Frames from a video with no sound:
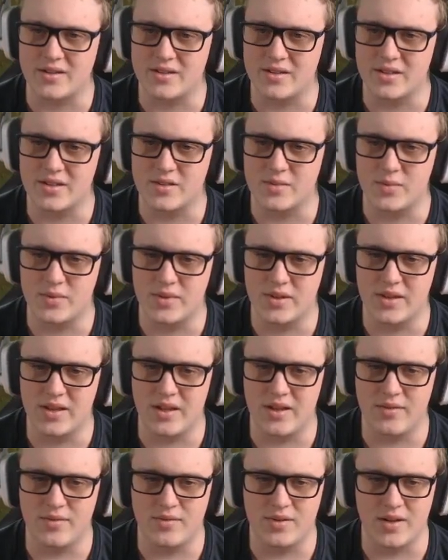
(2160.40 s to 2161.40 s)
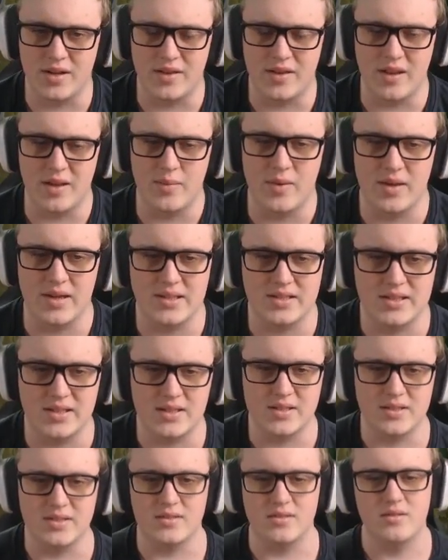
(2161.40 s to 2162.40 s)
at this point. They've done their
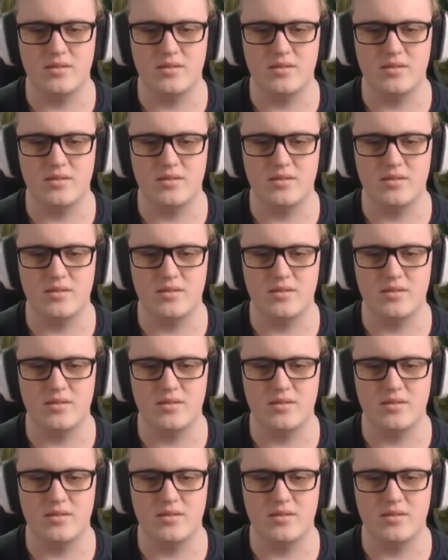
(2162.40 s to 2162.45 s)
mixing.